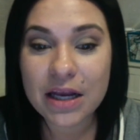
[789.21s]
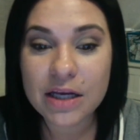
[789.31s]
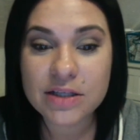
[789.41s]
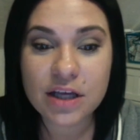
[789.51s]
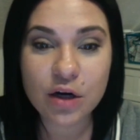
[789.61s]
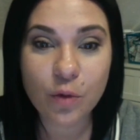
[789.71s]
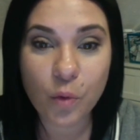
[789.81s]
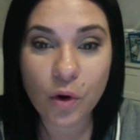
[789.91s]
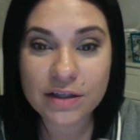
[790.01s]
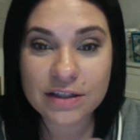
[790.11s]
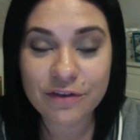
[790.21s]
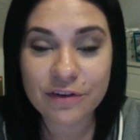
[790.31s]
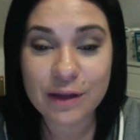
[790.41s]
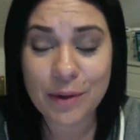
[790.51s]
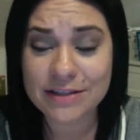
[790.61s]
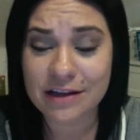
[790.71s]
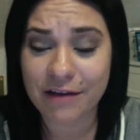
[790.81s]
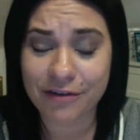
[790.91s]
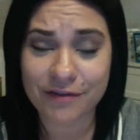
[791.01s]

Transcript: and it's gonna work differently based off of